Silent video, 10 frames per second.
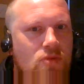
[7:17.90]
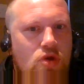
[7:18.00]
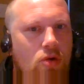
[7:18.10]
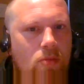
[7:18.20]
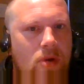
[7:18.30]

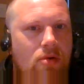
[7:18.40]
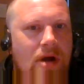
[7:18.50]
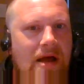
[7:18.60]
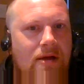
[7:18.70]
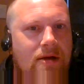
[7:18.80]
No
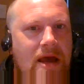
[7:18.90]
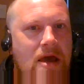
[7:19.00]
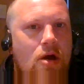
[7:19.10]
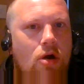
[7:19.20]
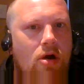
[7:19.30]

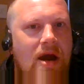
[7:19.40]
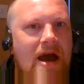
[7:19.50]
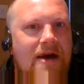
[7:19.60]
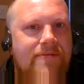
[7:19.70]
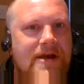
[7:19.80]
morality or
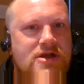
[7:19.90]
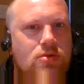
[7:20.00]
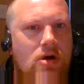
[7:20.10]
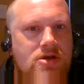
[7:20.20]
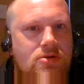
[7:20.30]
ethics
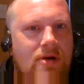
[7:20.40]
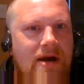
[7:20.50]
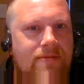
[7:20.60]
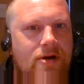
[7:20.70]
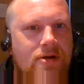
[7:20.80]

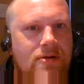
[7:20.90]
whatsoever.